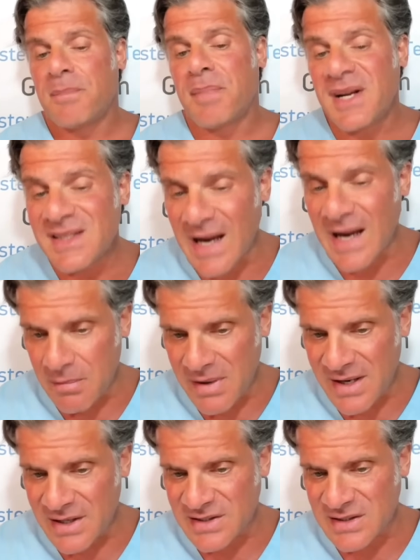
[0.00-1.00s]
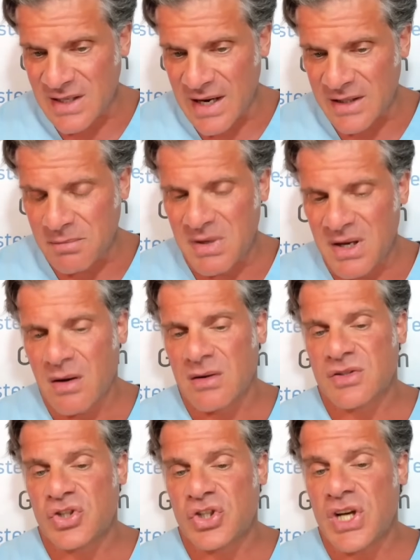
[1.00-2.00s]
pre-diabetic state
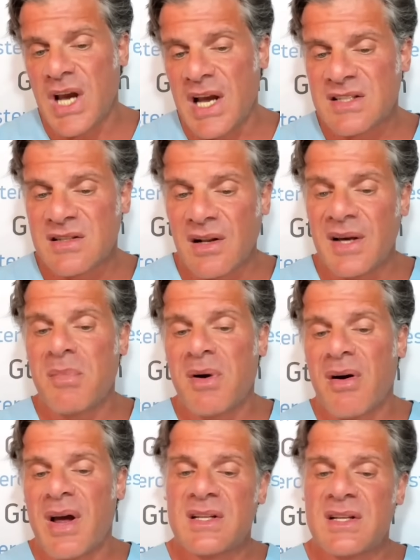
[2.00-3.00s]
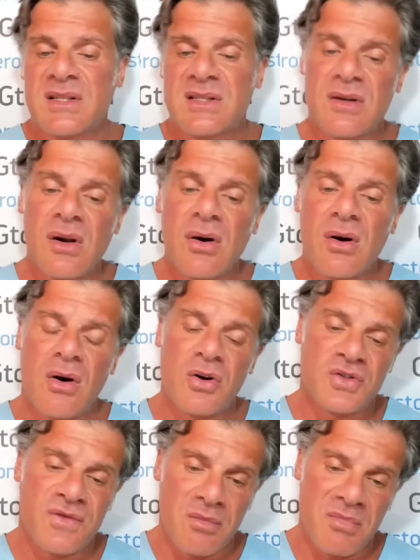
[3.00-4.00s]
because GH liberates
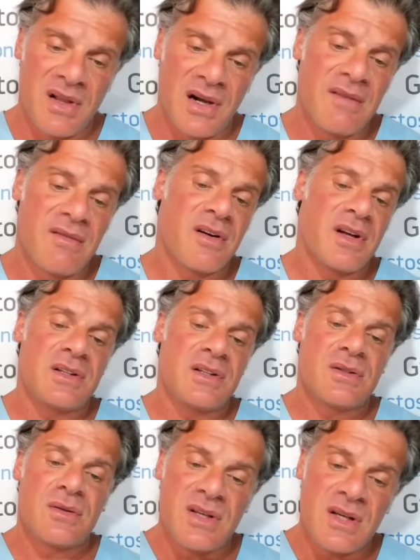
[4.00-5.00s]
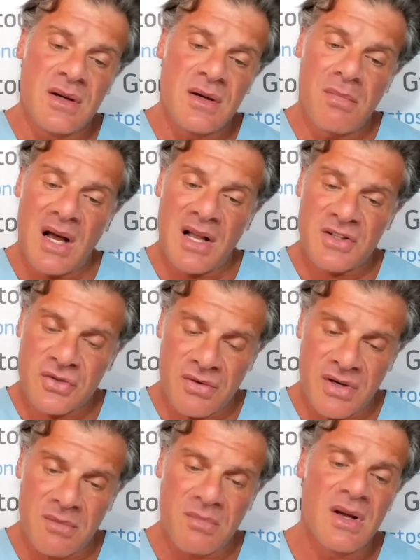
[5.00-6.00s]
glucose from the liver into the
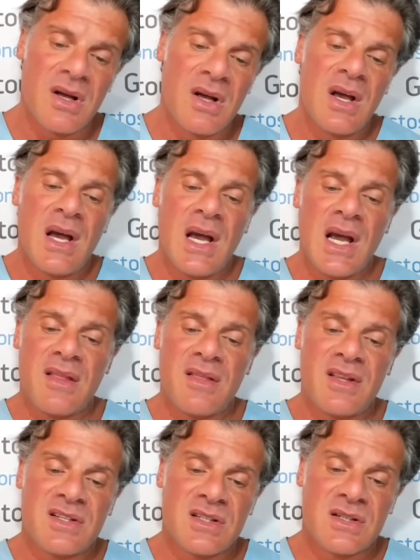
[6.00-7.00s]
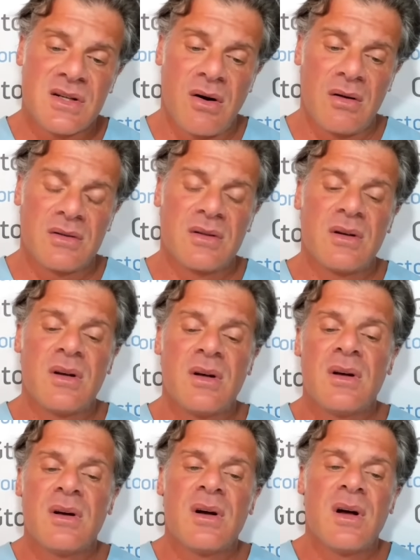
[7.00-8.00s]
bloodstream, and this is called
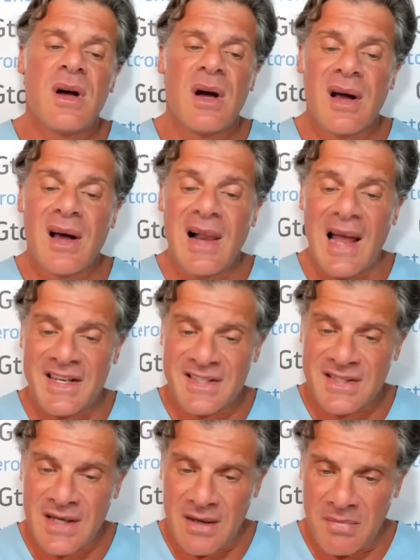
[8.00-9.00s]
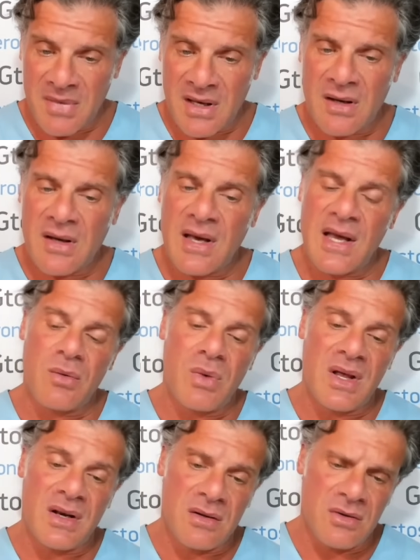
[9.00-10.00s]
glycemia. And
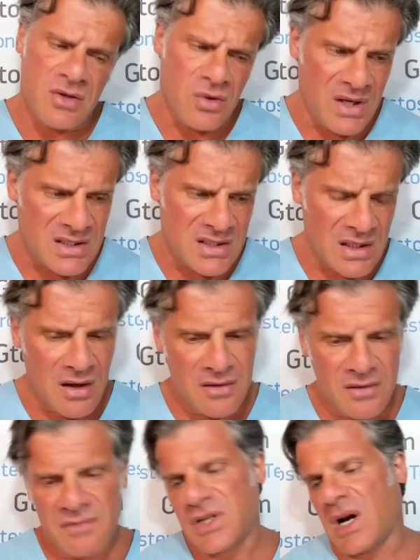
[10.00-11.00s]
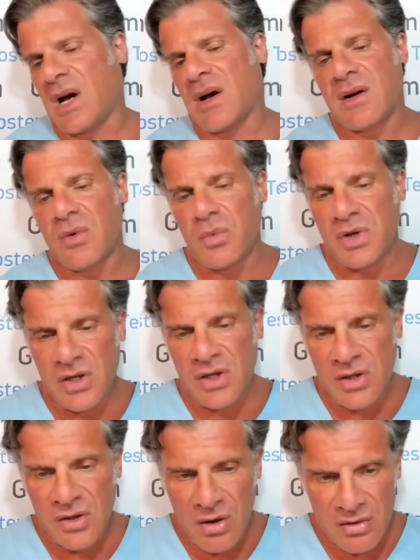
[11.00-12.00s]
when you eat a lot of junk,
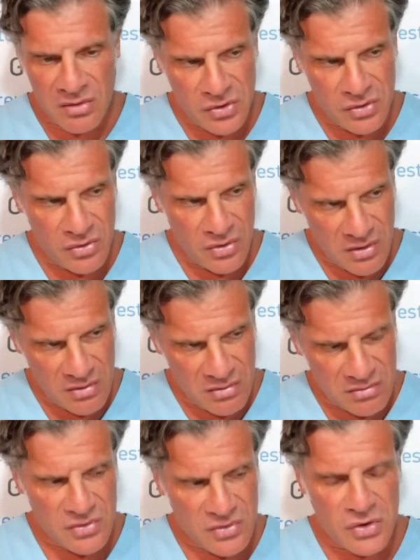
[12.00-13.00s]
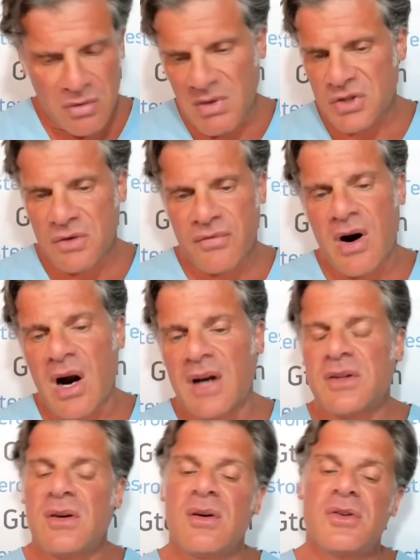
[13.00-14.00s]
you don't do so much of
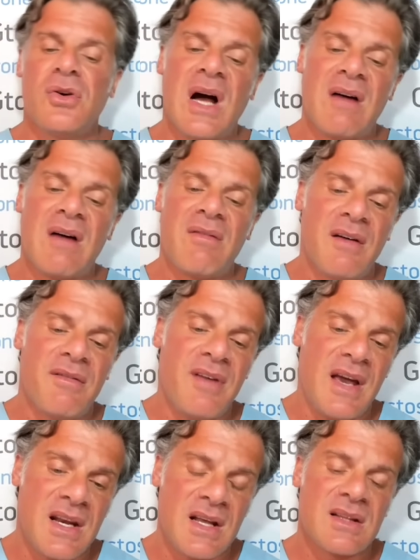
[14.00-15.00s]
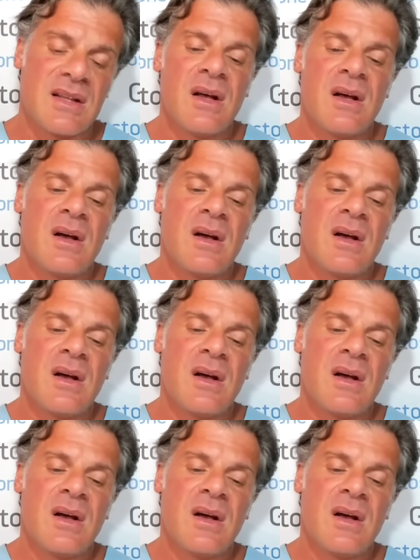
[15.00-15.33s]
cardio, you have elevated